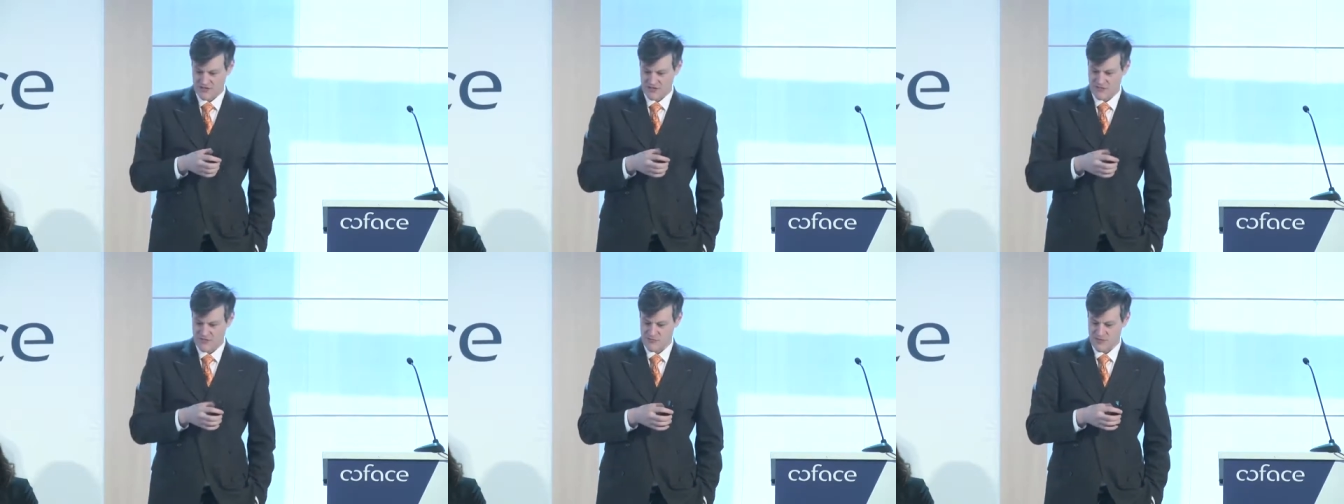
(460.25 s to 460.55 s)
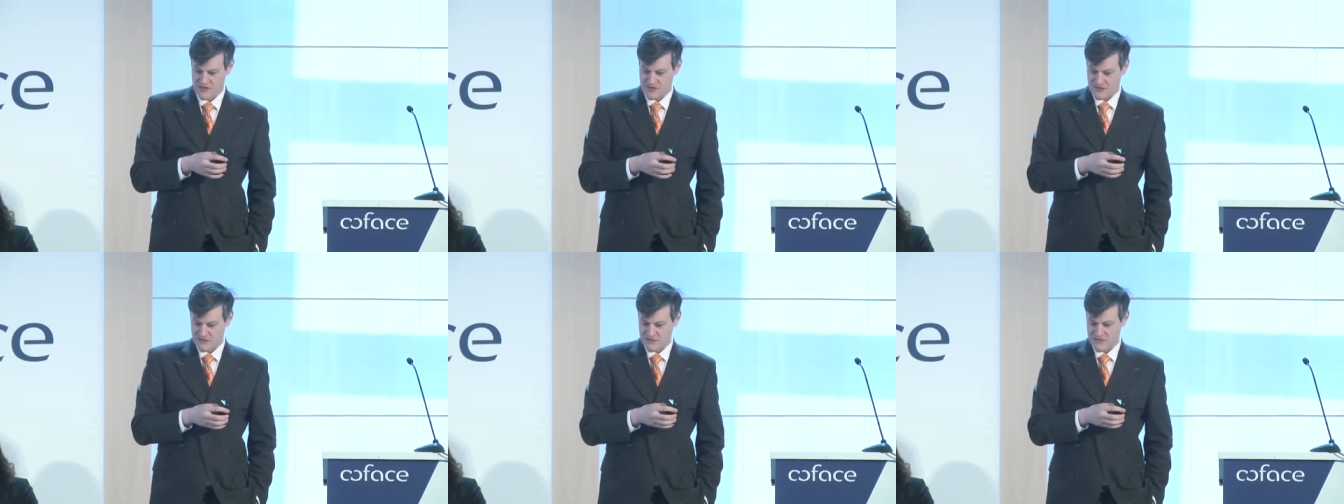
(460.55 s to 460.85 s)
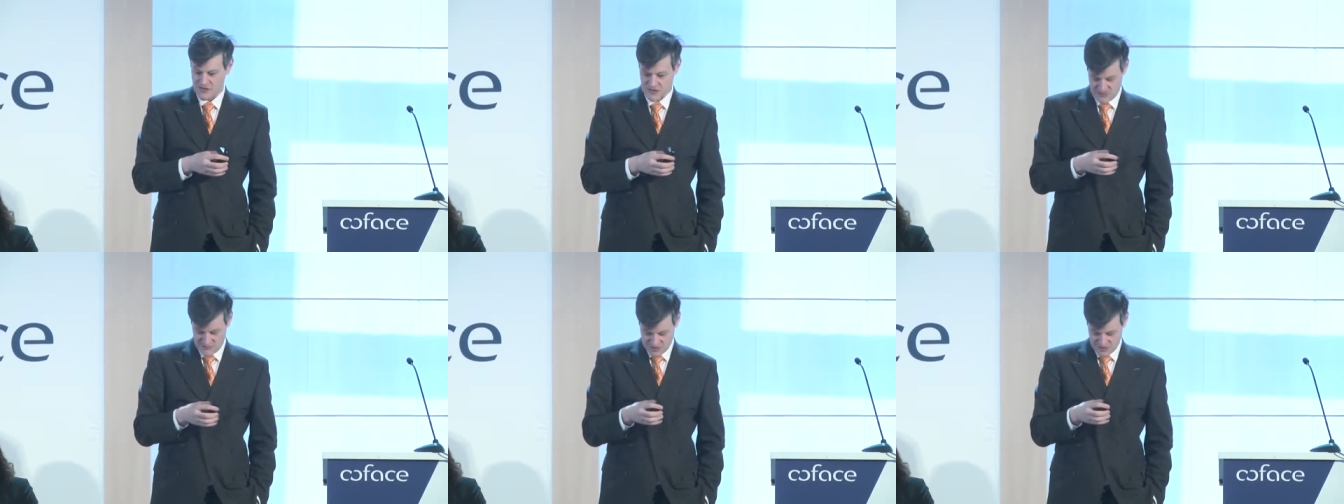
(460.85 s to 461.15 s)
the
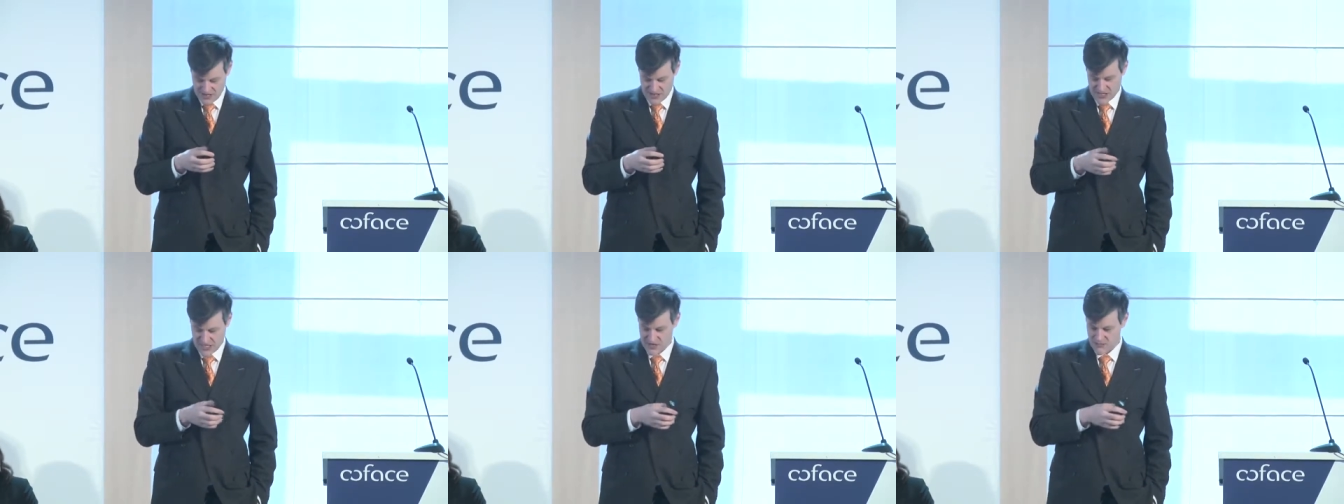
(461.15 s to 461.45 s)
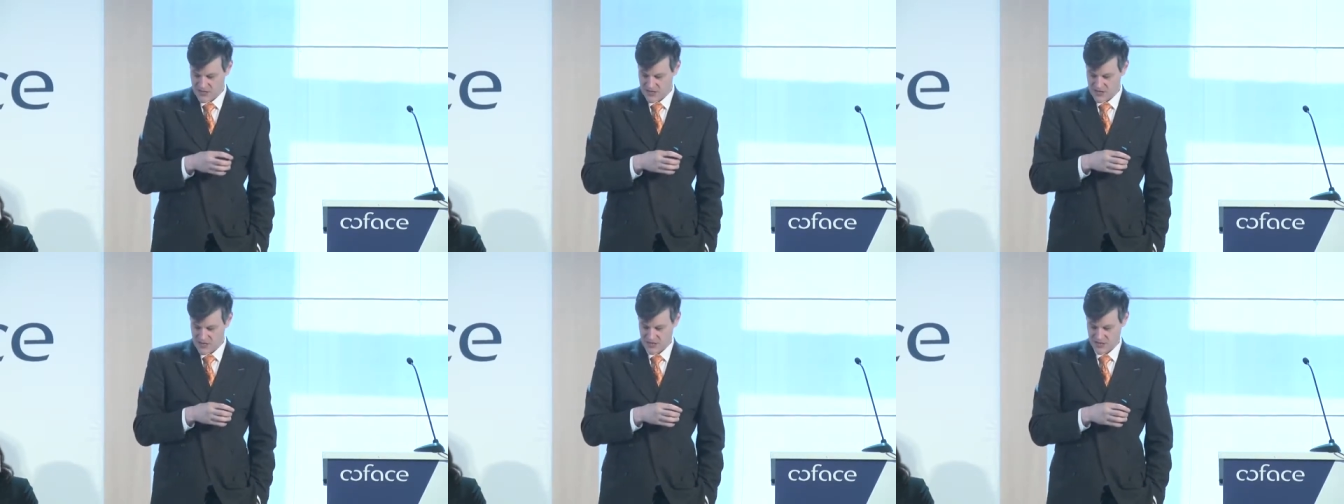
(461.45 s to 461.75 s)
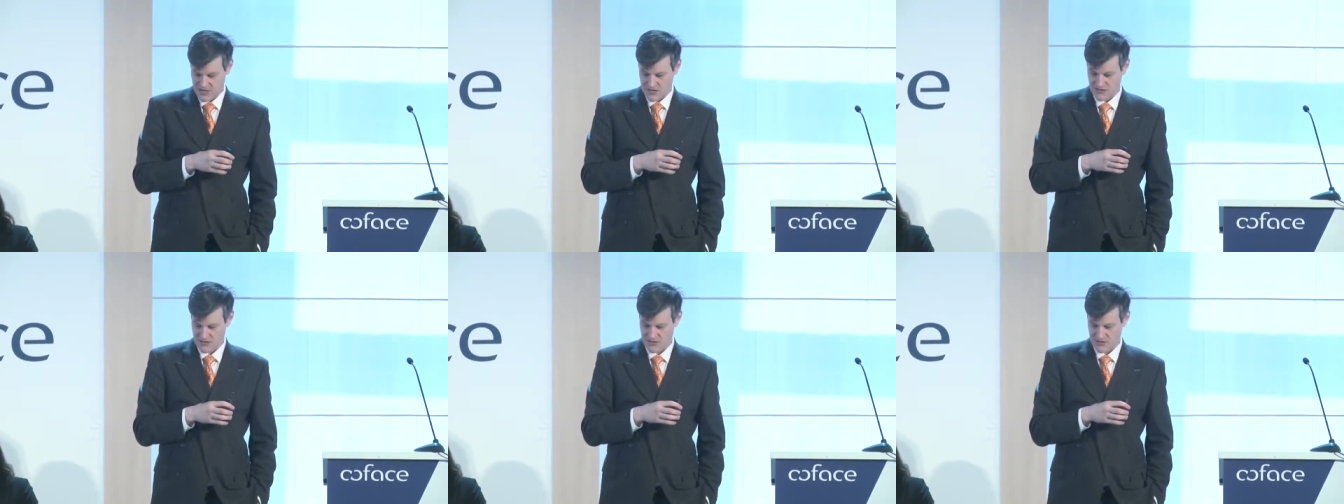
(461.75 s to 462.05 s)
specifics, but they keep
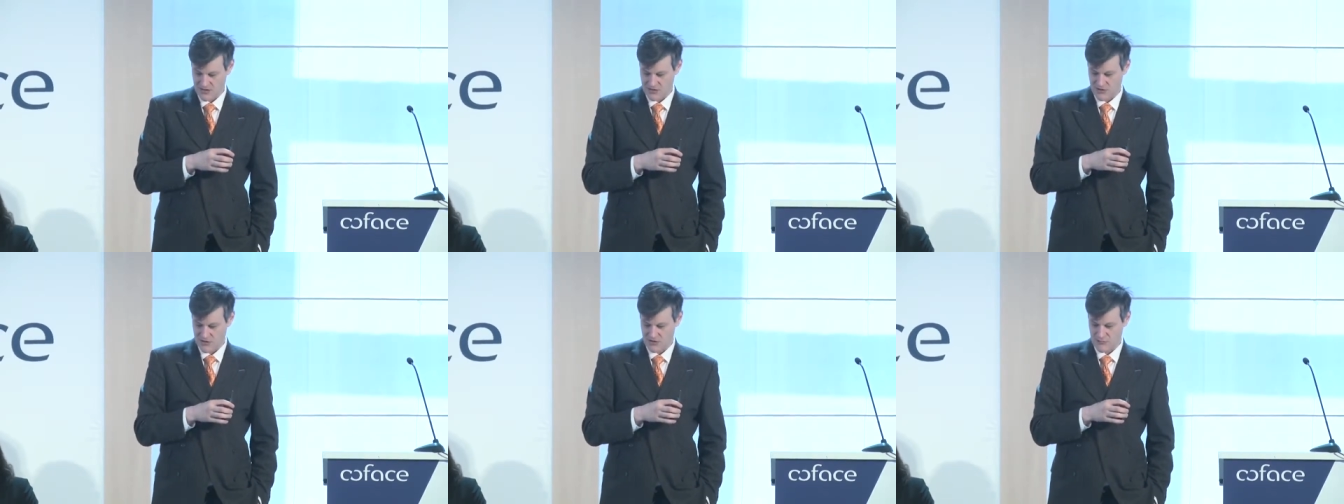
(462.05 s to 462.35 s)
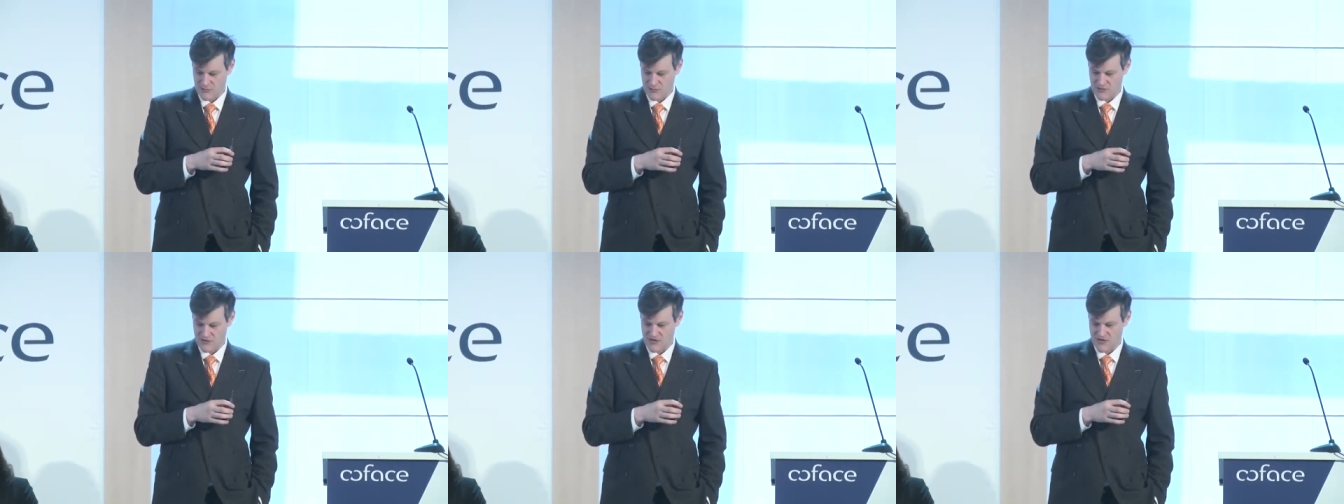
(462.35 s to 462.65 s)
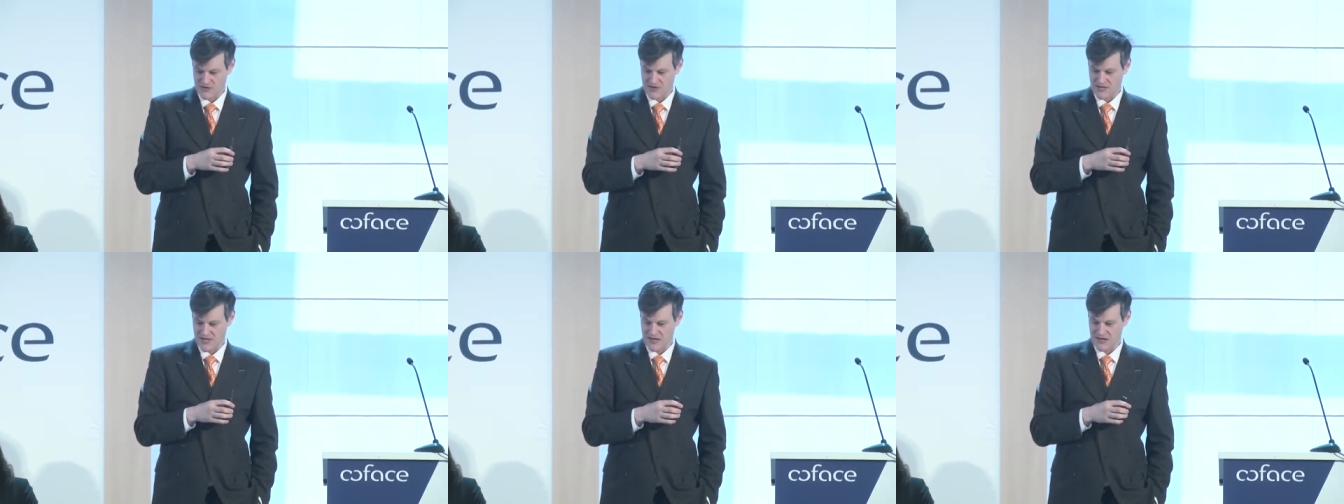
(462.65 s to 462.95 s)
getting uh, more
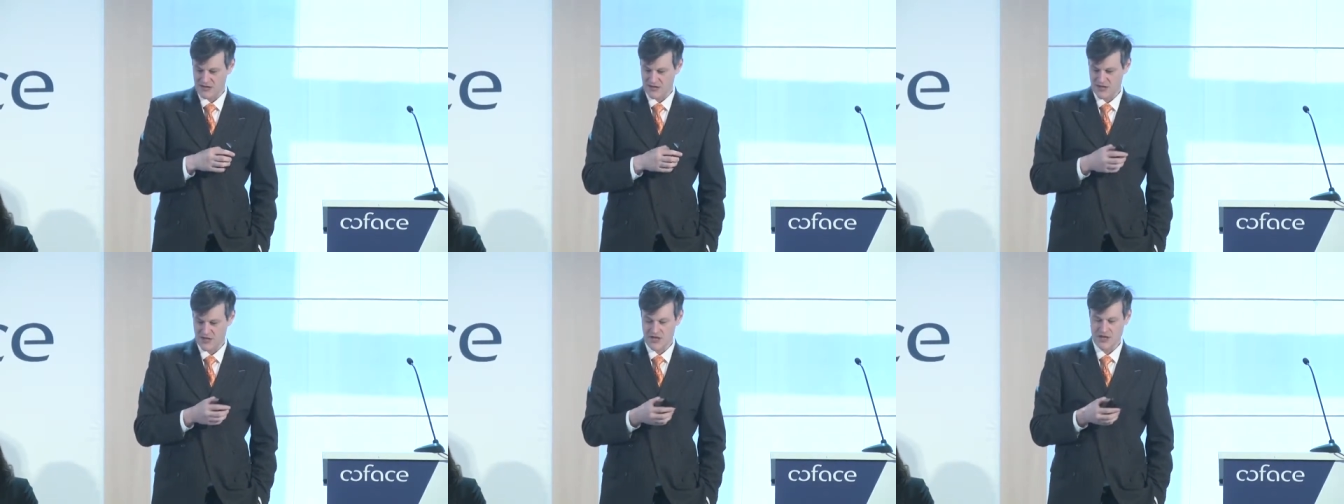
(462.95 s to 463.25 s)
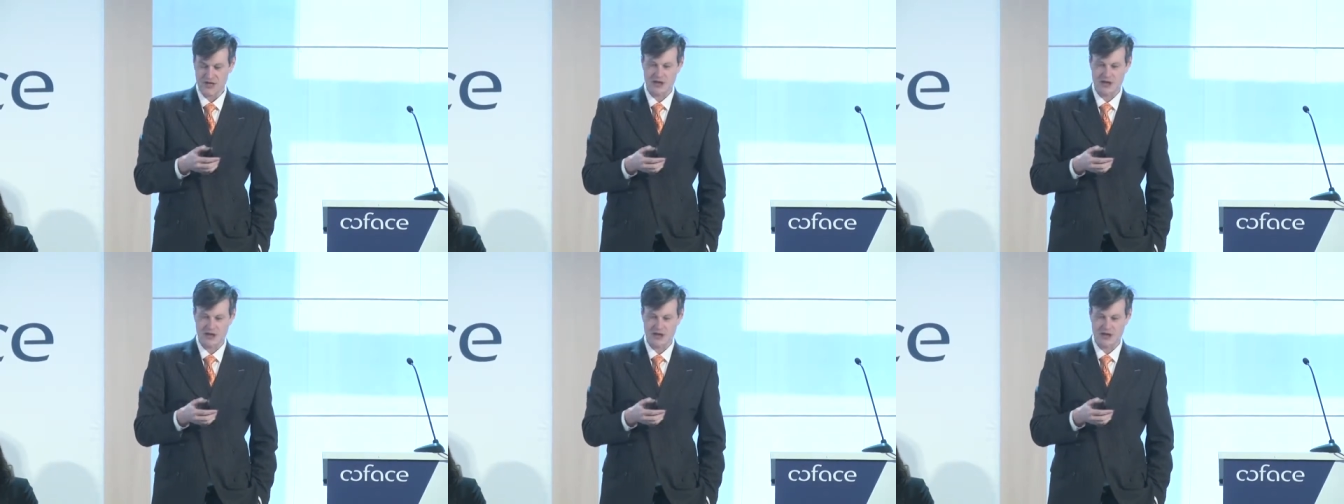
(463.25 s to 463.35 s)
detailed.